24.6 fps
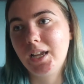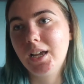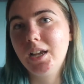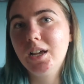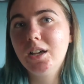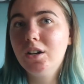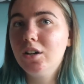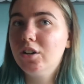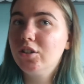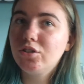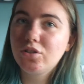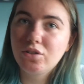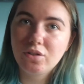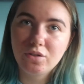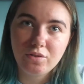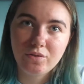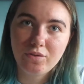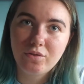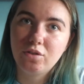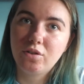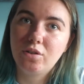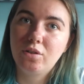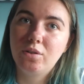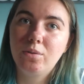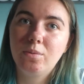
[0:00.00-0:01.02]
I'll just go
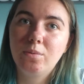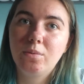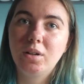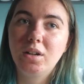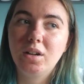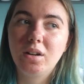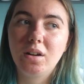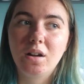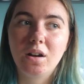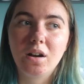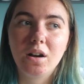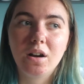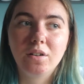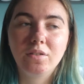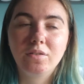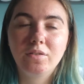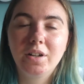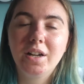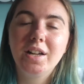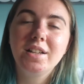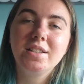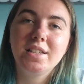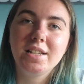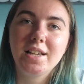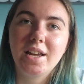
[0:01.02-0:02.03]
for 1.5,
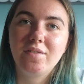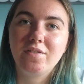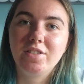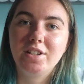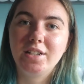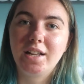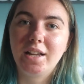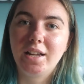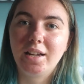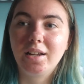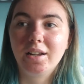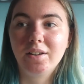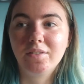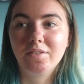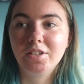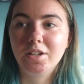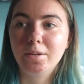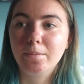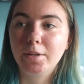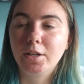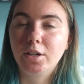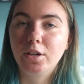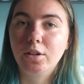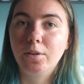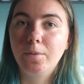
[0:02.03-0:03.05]
say every day, every
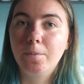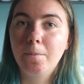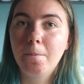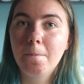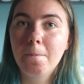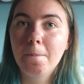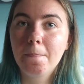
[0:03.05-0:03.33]
time I go.